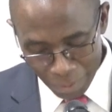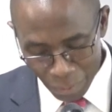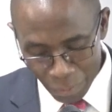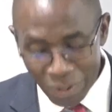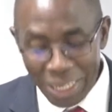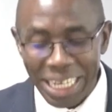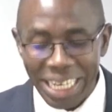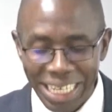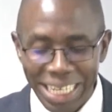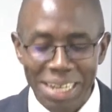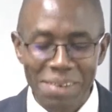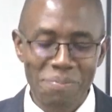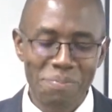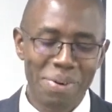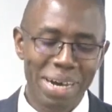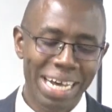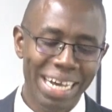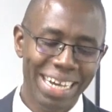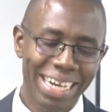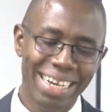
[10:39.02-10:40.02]
we are taken
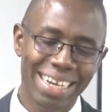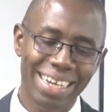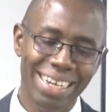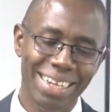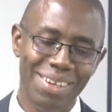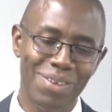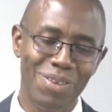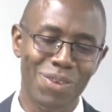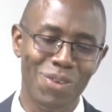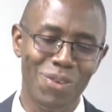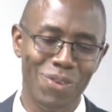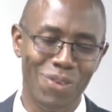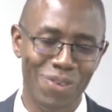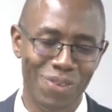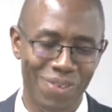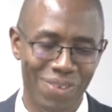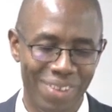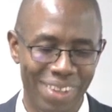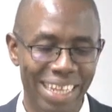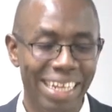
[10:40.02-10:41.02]
back to
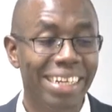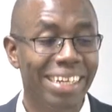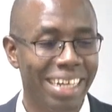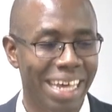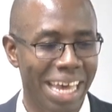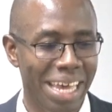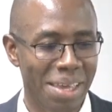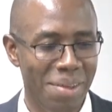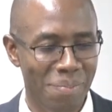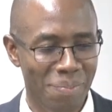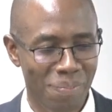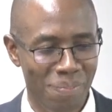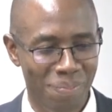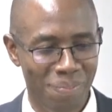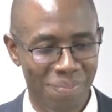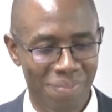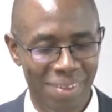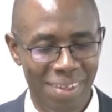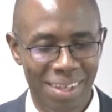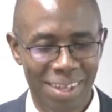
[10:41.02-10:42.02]
the time
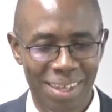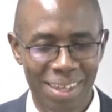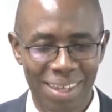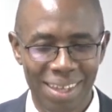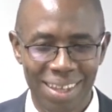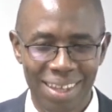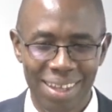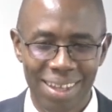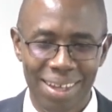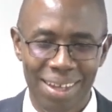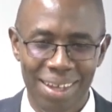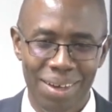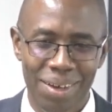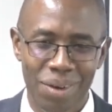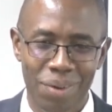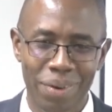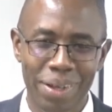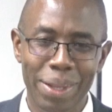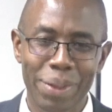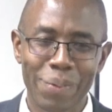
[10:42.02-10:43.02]

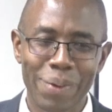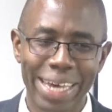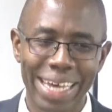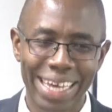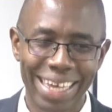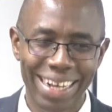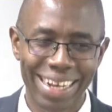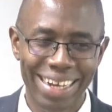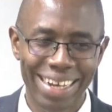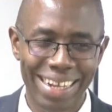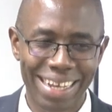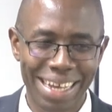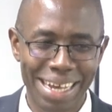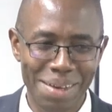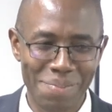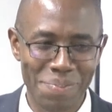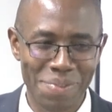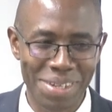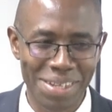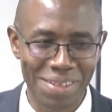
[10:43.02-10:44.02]
when they were held
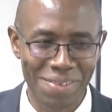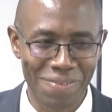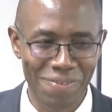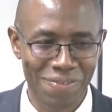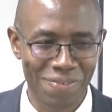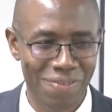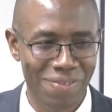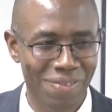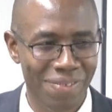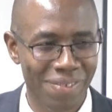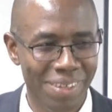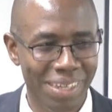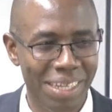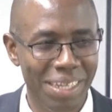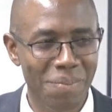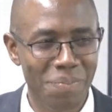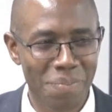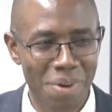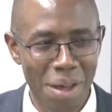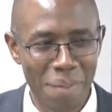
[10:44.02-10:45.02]
captive
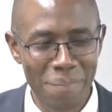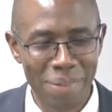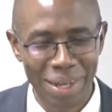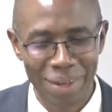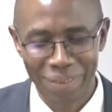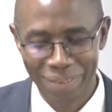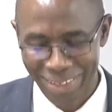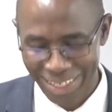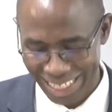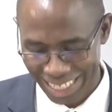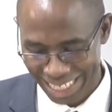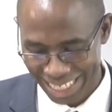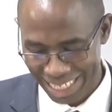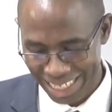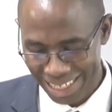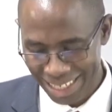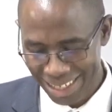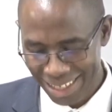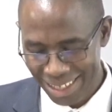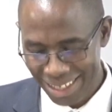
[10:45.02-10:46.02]
in Babylon.
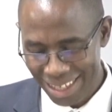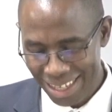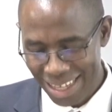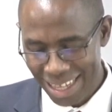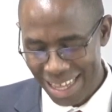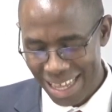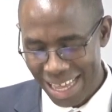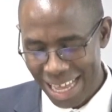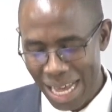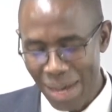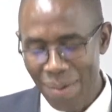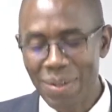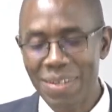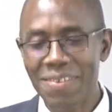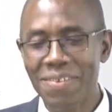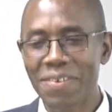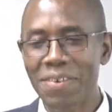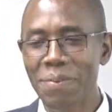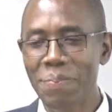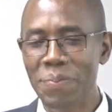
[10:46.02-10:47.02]
Our
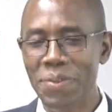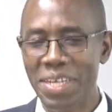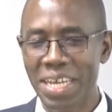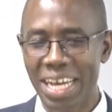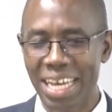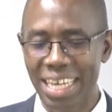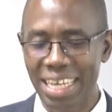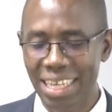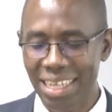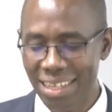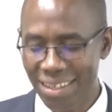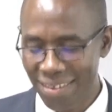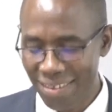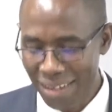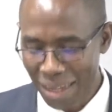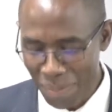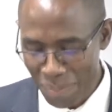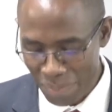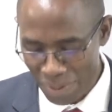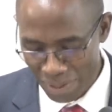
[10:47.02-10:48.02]
scripture in
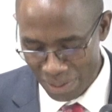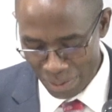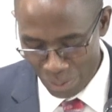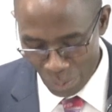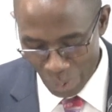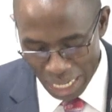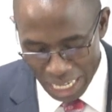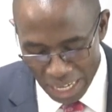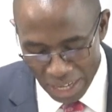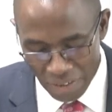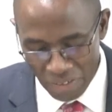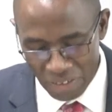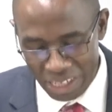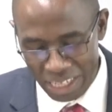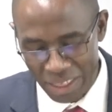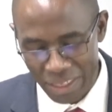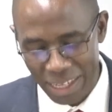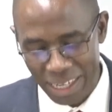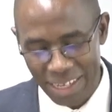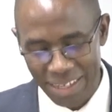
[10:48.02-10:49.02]
Psalms
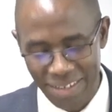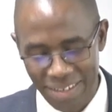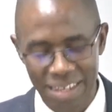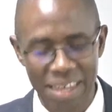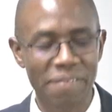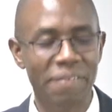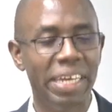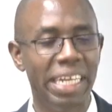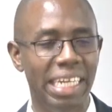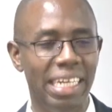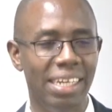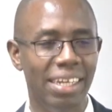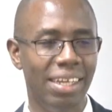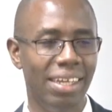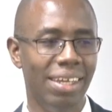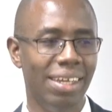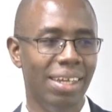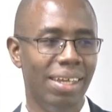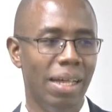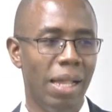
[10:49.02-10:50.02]
137,
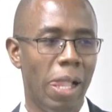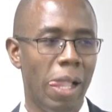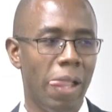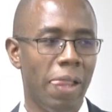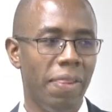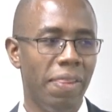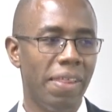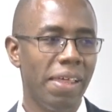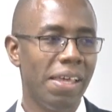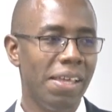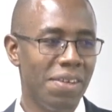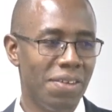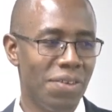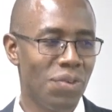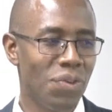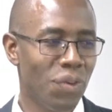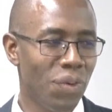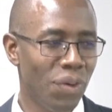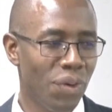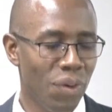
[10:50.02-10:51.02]
the
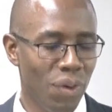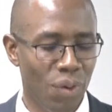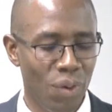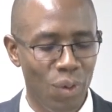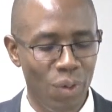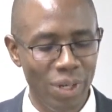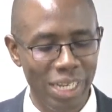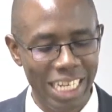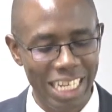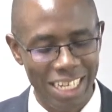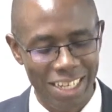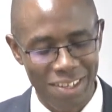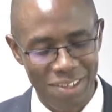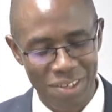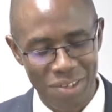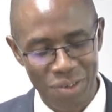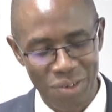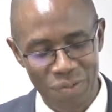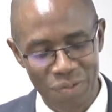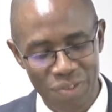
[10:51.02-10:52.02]
historical
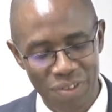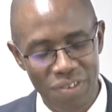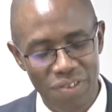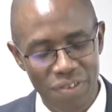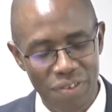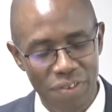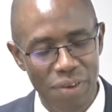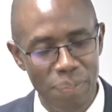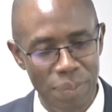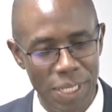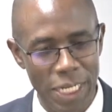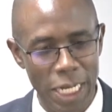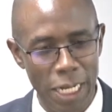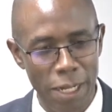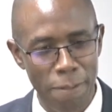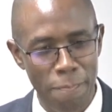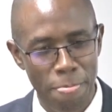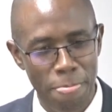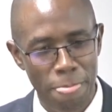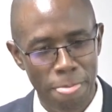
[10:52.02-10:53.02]
context of this
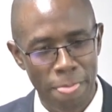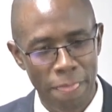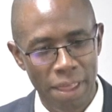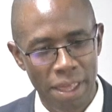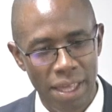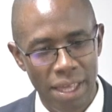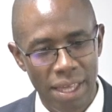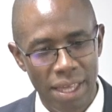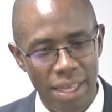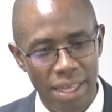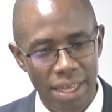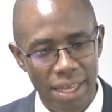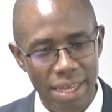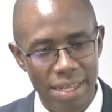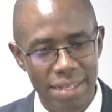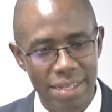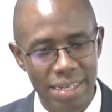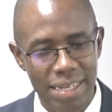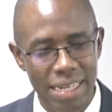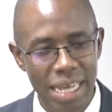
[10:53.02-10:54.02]
scripture
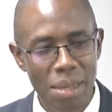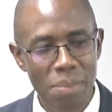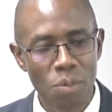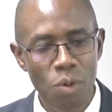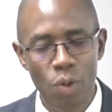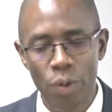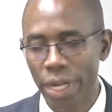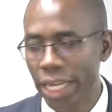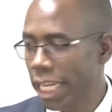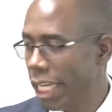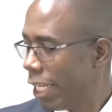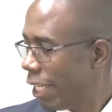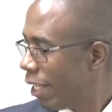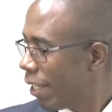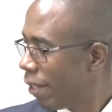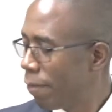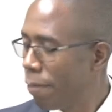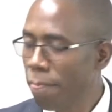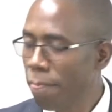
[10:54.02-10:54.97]
is a time when